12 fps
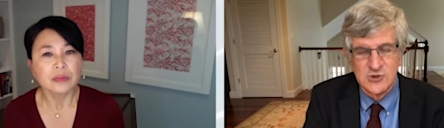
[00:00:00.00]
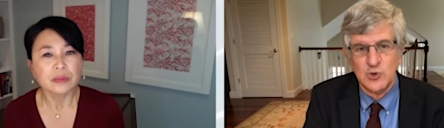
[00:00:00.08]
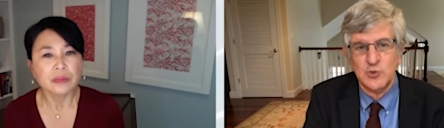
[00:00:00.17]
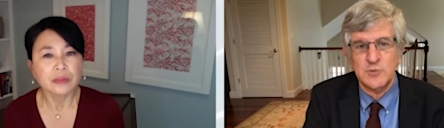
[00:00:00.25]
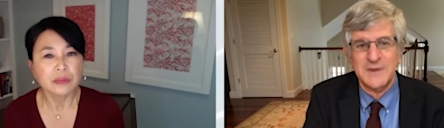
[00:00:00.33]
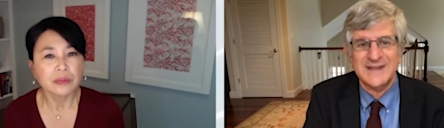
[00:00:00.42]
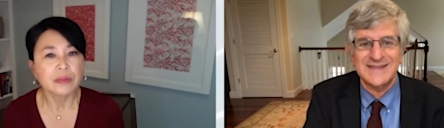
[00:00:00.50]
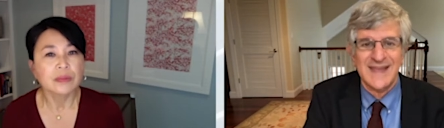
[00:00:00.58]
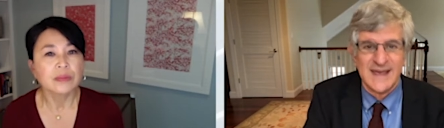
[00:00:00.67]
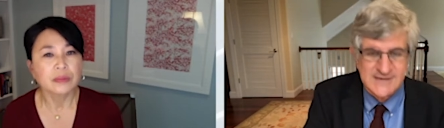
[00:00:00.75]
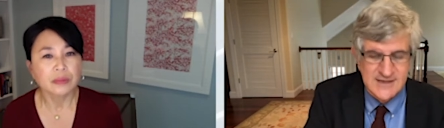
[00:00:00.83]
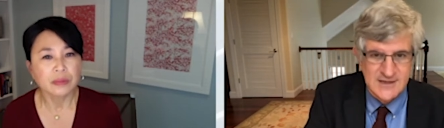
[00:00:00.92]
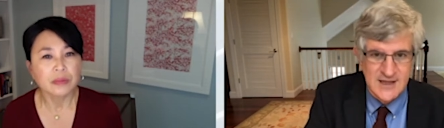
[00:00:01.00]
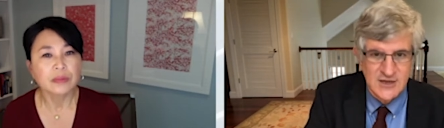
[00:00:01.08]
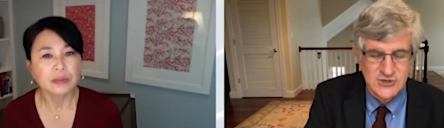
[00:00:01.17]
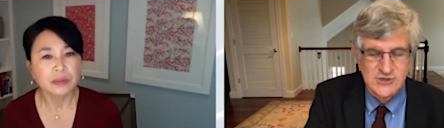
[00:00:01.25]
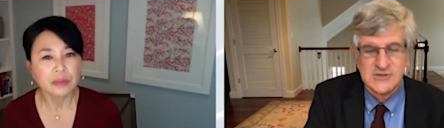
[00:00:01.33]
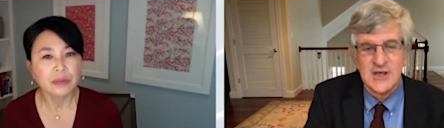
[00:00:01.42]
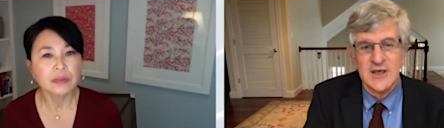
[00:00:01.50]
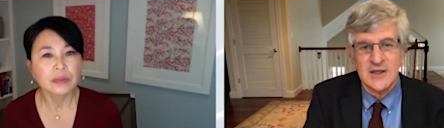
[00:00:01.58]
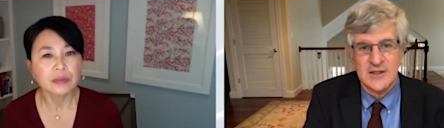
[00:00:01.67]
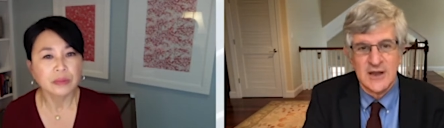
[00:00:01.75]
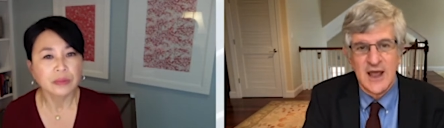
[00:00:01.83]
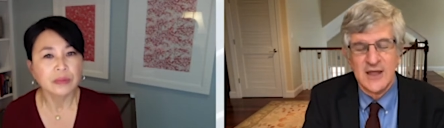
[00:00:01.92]
Speaker 1: so you would be less contagious
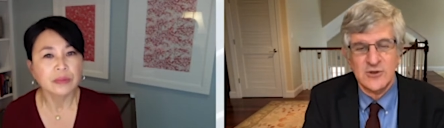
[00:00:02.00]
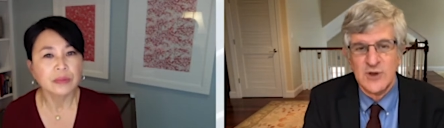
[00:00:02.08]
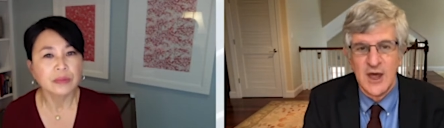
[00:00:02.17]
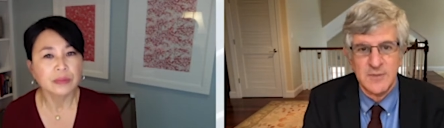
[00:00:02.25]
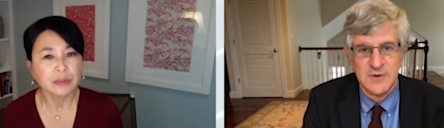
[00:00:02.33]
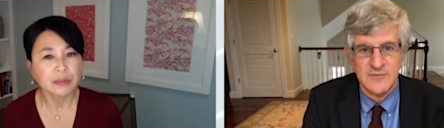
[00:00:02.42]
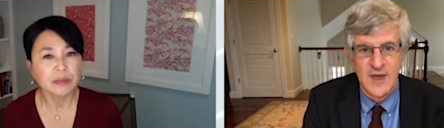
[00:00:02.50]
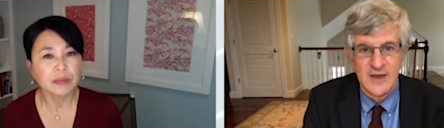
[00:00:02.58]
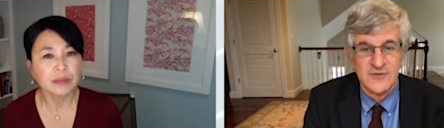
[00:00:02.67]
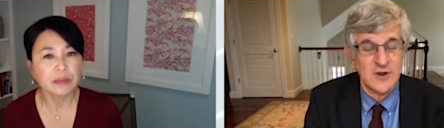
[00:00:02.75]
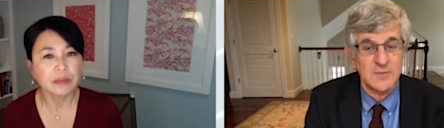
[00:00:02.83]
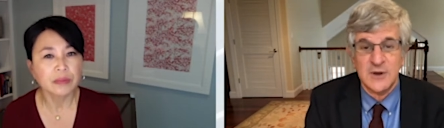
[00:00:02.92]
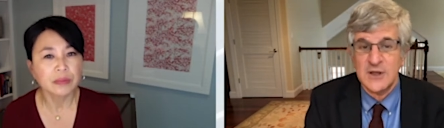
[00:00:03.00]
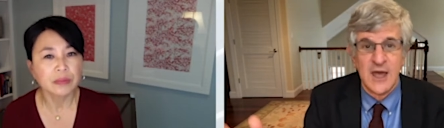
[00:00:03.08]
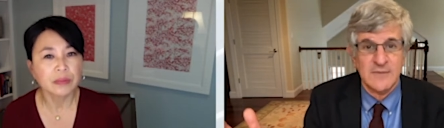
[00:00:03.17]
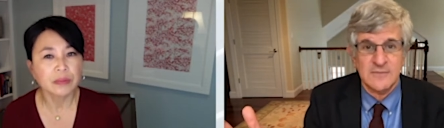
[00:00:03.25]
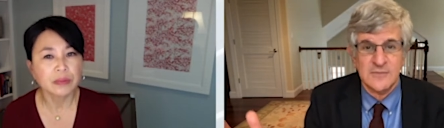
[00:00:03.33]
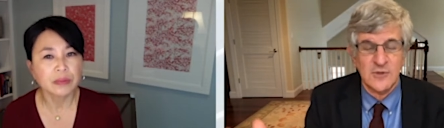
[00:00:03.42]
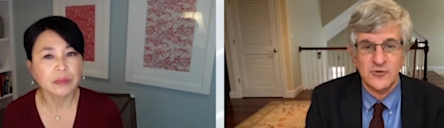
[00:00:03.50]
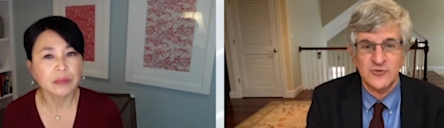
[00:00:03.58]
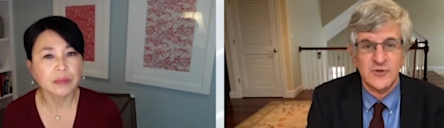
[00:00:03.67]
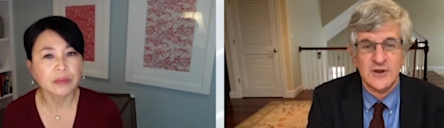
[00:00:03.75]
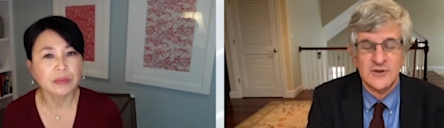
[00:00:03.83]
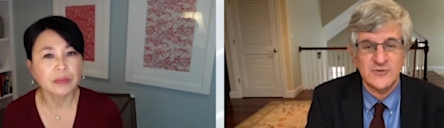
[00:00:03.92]
than had you not been vaccinated but again
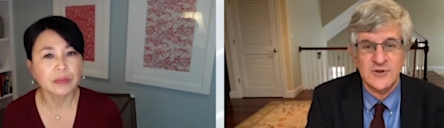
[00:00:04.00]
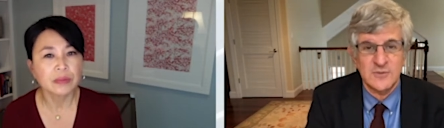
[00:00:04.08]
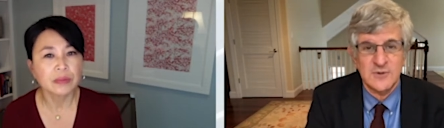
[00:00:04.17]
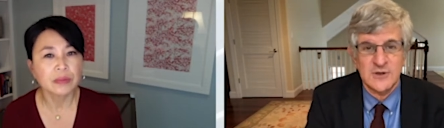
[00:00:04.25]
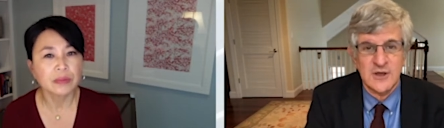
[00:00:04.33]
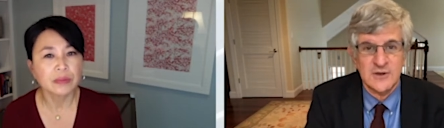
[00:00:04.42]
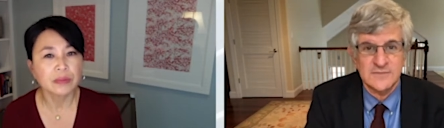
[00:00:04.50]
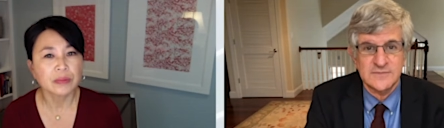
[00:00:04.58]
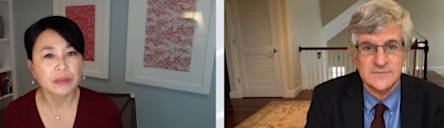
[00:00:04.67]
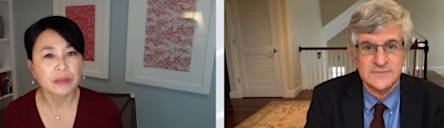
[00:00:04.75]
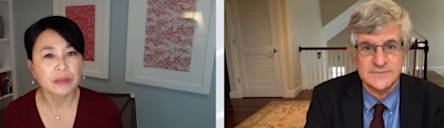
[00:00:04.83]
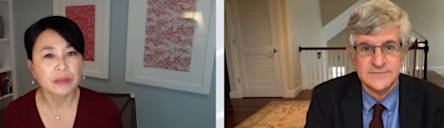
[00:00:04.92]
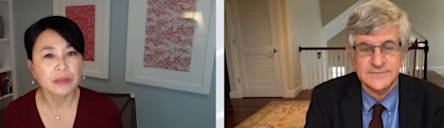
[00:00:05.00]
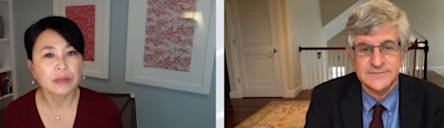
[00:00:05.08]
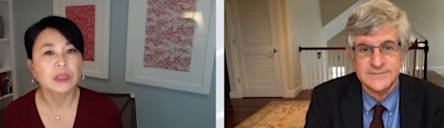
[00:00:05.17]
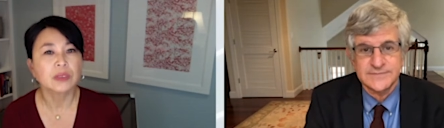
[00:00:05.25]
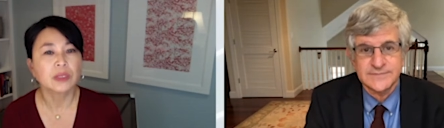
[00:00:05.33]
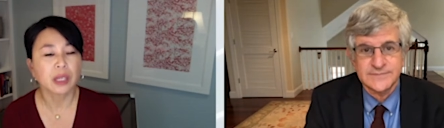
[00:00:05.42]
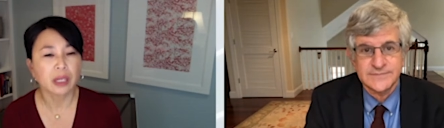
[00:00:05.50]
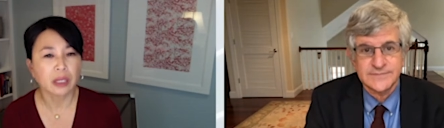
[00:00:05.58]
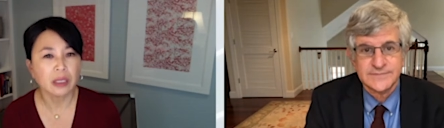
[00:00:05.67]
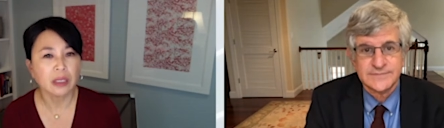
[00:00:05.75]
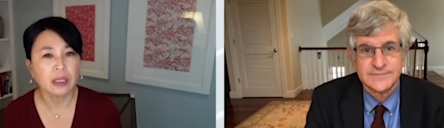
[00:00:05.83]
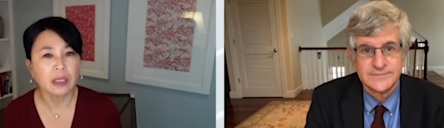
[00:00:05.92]
those studies need to be done
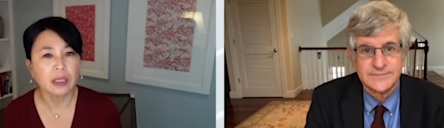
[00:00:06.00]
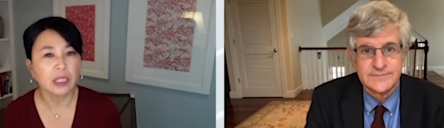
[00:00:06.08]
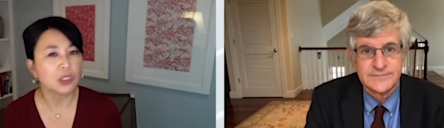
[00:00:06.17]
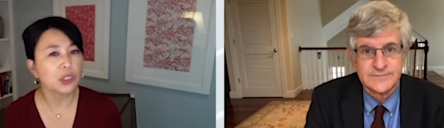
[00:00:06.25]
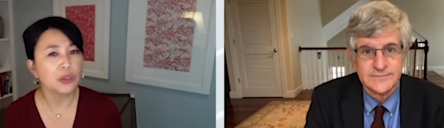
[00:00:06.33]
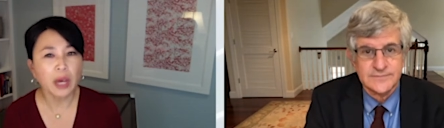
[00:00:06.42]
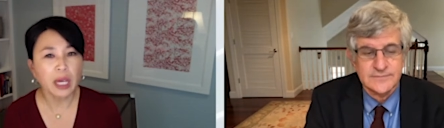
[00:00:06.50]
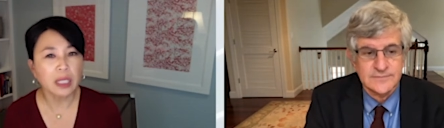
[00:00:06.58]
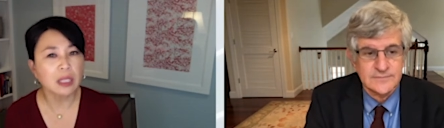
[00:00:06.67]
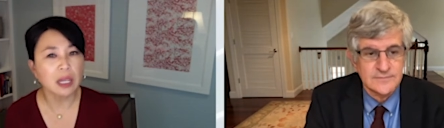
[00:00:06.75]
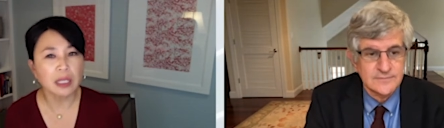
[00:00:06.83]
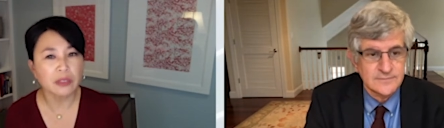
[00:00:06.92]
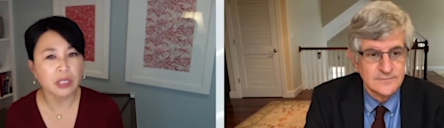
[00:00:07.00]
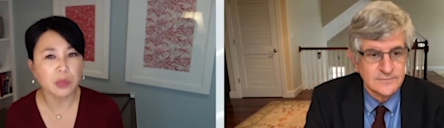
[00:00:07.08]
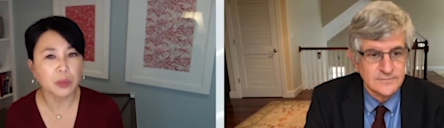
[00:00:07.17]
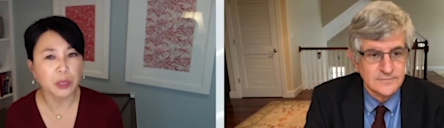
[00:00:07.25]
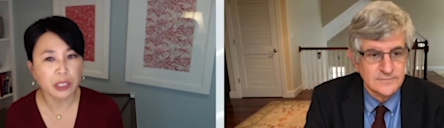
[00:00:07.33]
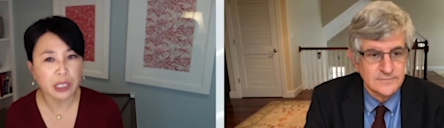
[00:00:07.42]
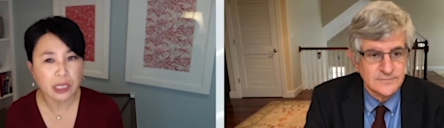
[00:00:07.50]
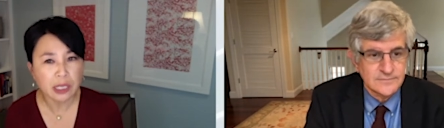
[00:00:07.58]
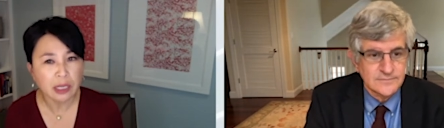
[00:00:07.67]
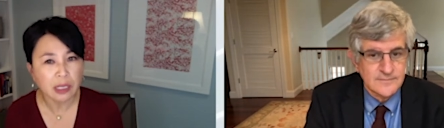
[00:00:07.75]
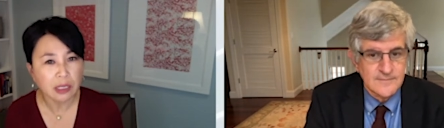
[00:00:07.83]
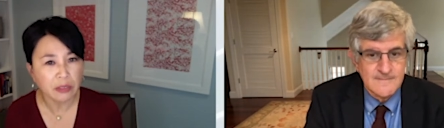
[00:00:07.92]
Speaker 2: okay now, you've had a lot of experience
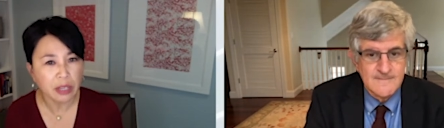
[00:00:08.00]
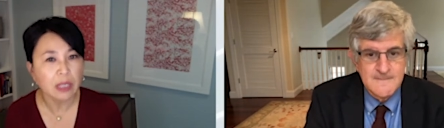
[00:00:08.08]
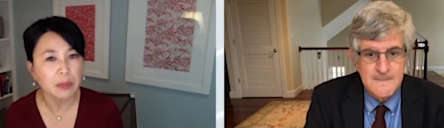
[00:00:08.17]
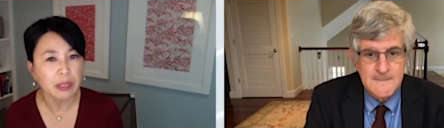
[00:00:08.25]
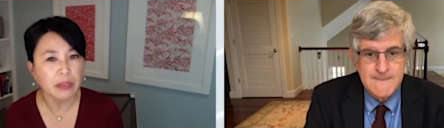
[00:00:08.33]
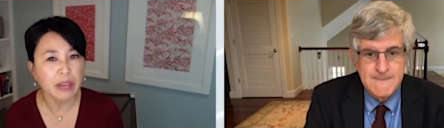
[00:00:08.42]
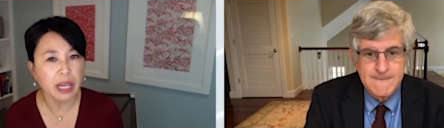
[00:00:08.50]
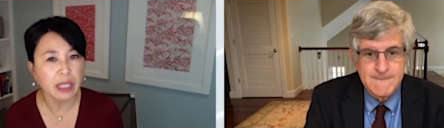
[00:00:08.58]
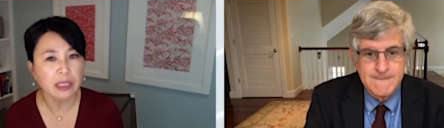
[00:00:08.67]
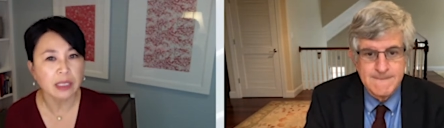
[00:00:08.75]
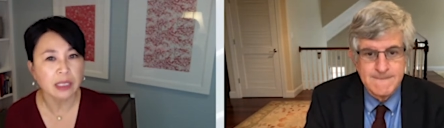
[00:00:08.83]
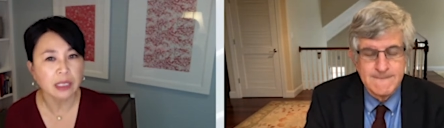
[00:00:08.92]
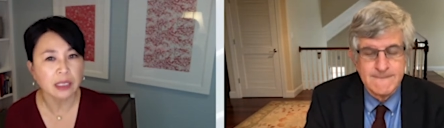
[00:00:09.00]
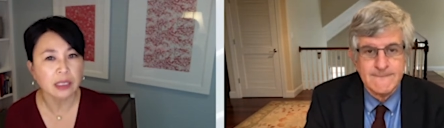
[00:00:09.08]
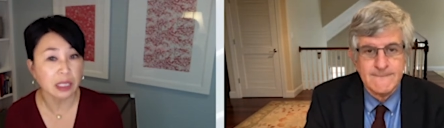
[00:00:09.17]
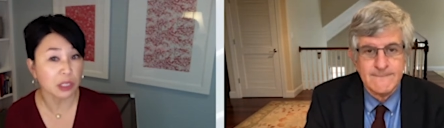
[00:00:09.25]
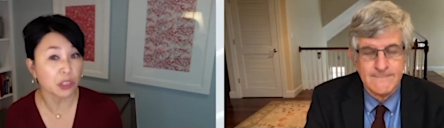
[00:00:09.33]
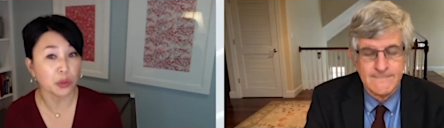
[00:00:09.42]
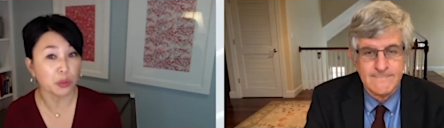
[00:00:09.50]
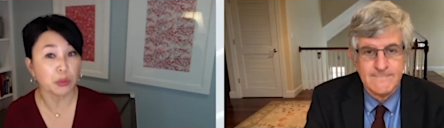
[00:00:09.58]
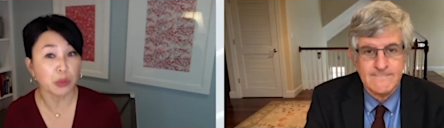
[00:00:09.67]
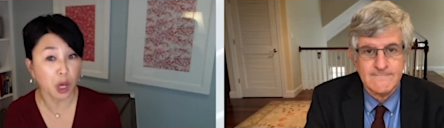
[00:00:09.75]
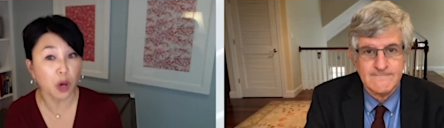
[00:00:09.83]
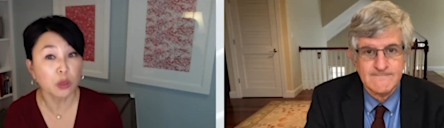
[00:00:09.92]
in the development of vaccines. You
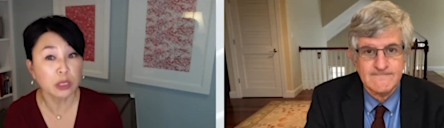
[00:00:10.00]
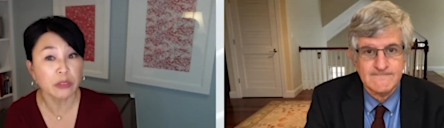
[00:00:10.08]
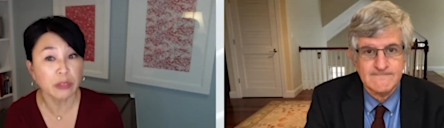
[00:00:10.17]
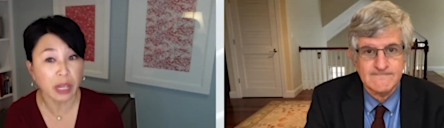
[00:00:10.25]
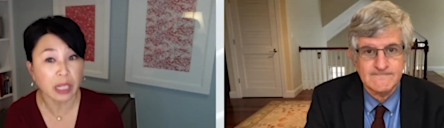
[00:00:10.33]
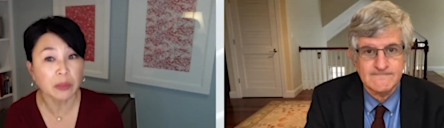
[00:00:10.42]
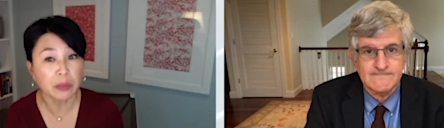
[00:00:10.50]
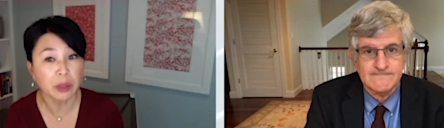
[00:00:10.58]
co developed the